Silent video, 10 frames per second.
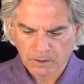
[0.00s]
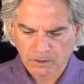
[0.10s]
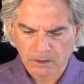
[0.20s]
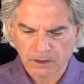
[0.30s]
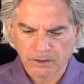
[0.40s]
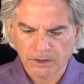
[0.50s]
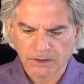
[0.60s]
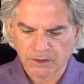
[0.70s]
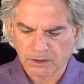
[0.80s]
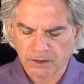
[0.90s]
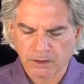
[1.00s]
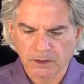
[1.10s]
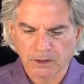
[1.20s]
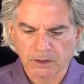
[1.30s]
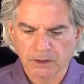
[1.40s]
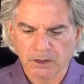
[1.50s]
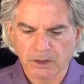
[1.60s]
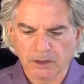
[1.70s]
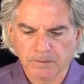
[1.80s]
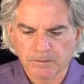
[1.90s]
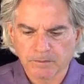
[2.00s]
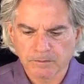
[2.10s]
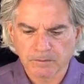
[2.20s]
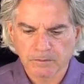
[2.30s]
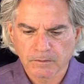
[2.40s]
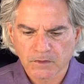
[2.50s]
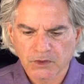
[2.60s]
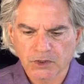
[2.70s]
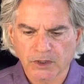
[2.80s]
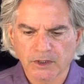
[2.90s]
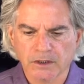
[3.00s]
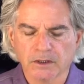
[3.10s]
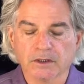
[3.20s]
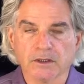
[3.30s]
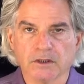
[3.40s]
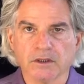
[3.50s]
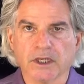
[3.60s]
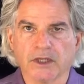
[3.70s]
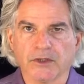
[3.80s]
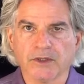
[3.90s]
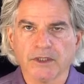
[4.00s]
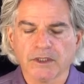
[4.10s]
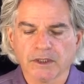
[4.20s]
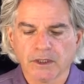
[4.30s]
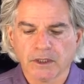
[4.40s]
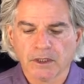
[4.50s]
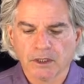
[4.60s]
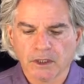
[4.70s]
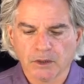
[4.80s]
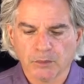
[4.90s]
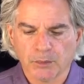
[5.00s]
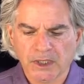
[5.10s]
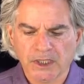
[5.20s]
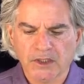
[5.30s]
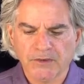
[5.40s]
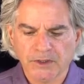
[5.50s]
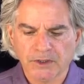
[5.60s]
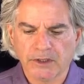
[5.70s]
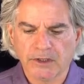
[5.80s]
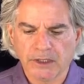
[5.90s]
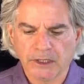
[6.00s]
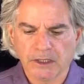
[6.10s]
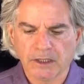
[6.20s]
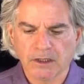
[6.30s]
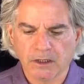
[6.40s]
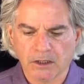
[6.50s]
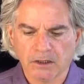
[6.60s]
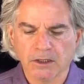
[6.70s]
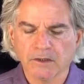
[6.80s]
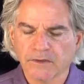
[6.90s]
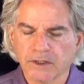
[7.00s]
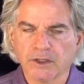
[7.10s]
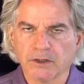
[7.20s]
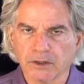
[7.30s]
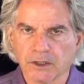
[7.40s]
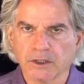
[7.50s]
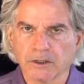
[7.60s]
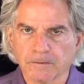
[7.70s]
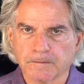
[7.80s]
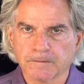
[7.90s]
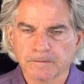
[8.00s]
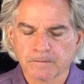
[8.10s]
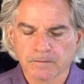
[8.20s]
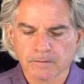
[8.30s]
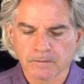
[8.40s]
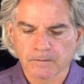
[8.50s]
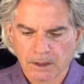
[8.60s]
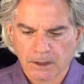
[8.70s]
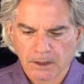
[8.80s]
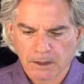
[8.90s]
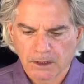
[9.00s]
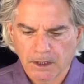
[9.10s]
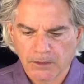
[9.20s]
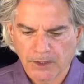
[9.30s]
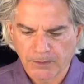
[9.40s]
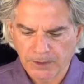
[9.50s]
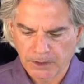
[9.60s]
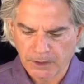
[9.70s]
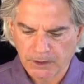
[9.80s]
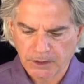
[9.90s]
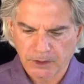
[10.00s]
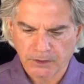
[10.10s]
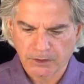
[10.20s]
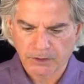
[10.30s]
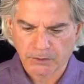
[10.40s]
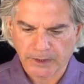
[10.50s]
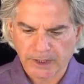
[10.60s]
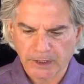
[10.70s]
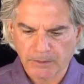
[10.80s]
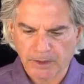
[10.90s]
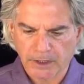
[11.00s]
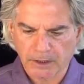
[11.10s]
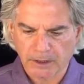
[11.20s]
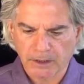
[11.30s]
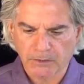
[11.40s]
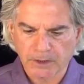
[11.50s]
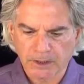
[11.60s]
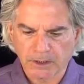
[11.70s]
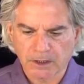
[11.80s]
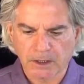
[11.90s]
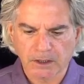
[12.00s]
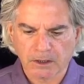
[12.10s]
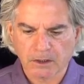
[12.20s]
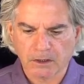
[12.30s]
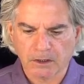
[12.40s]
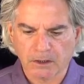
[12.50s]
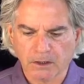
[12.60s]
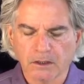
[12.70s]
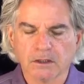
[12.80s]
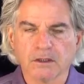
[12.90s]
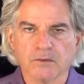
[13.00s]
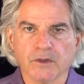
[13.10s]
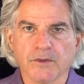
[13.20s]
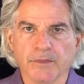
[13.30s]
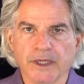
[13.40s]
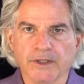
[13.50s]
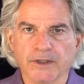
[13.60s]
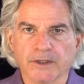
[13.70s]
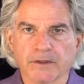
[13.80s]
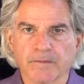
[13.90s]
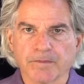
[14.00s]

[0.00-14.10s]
So I know this is a little starting to look a little hairy, but if you stare at it long enough, I think you'll get it. And then we need to, since we're animating here, we need to kind of call run banner